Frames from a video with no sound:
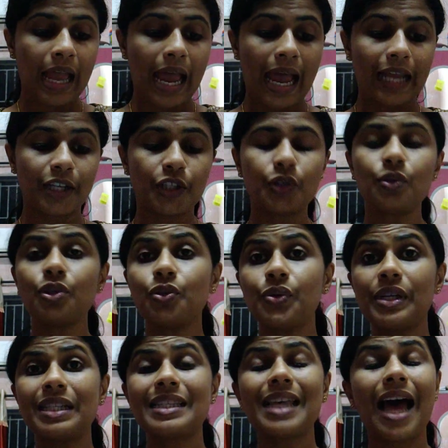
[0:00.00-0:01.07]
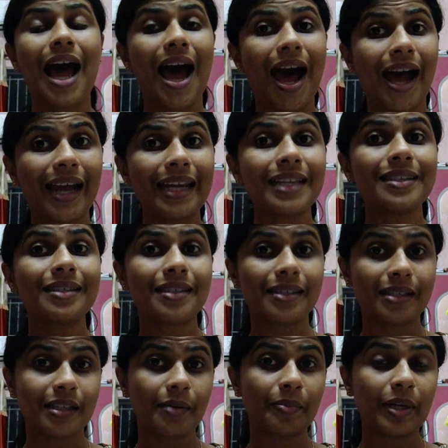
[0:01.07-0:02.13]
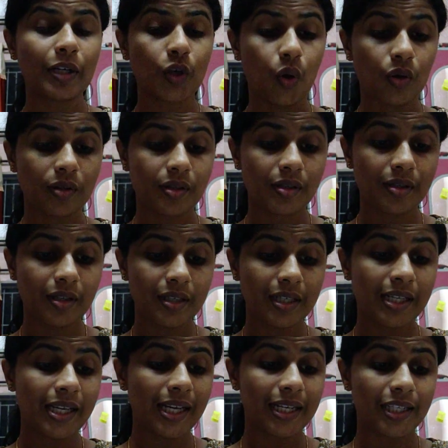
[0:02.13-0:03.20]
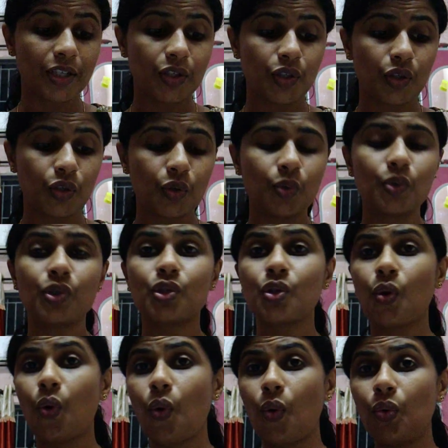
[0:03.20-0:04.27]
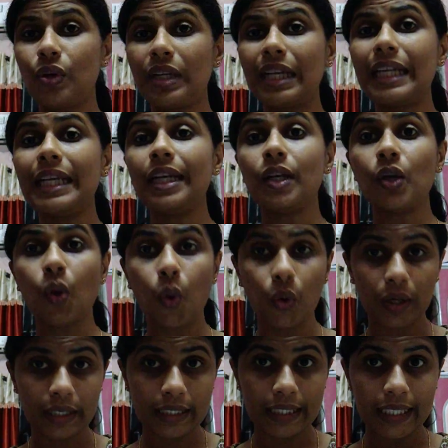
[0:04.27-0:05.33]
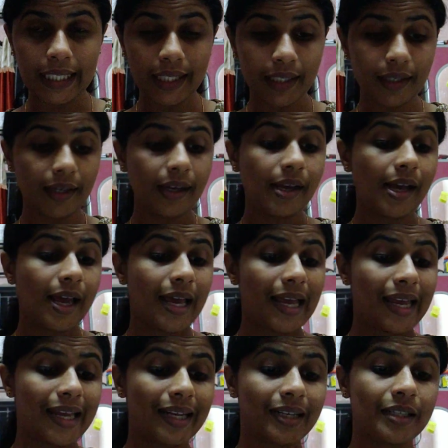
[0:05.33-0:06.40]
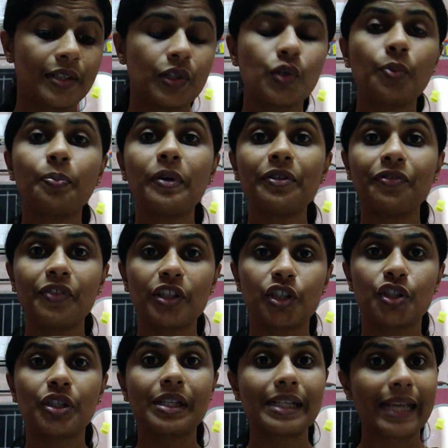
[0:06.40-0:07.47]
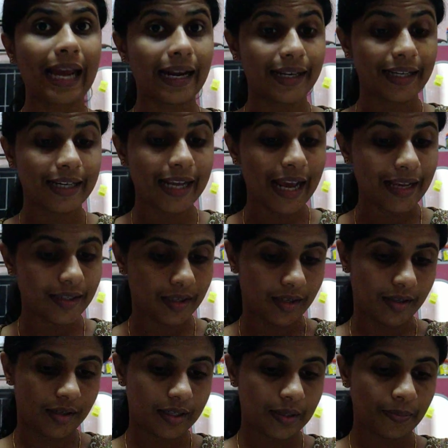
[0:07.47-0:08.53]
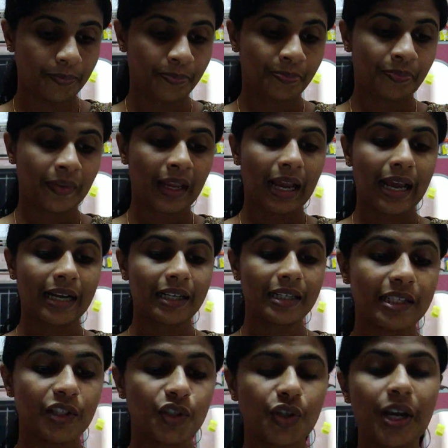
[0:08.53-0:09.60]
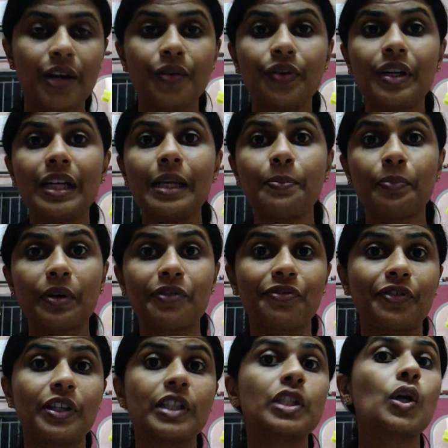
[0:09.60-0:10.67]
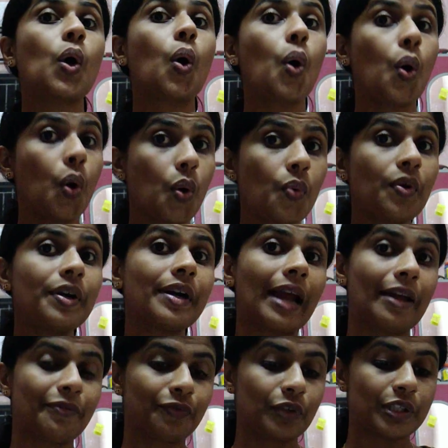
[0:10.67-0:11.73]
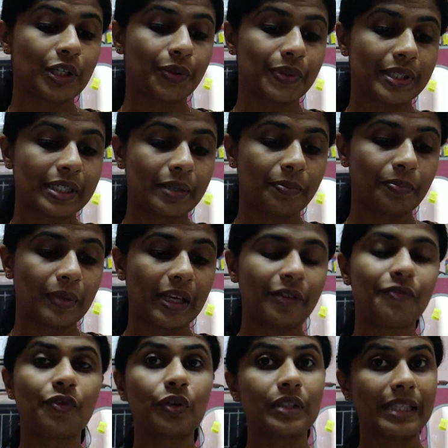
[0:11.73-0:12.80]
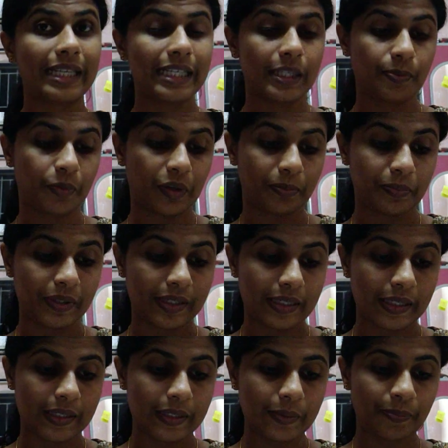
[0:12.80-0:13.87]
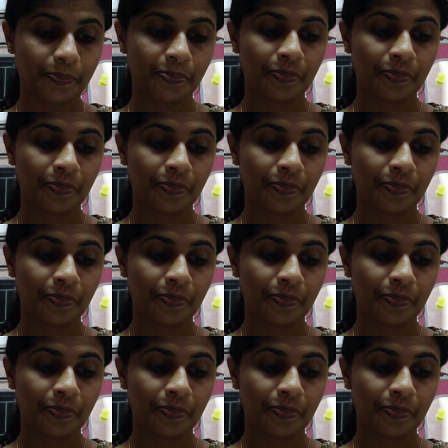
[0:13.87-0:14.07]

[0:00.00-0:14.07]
And due to its high systemic toxicity, it is used only locally in superficial candidiasis, and is generally preferred over amphotericin B for these purposes.